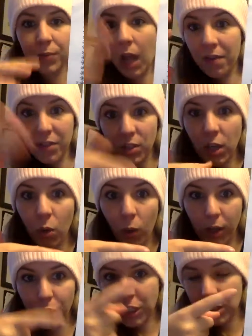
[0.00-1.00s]
obviously a
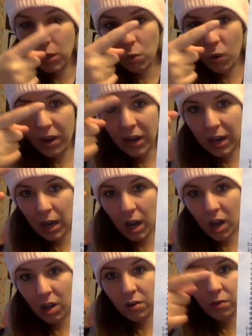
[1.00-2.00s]
worksheet. They're working
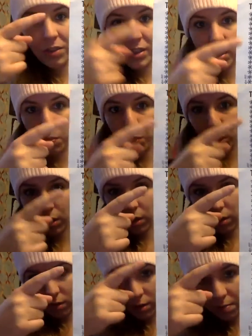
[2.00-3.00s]
on this book,
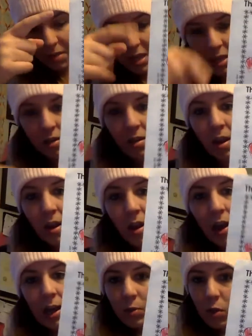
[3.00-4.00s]
The Mitten.
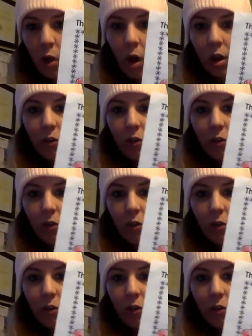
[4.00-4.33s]
So all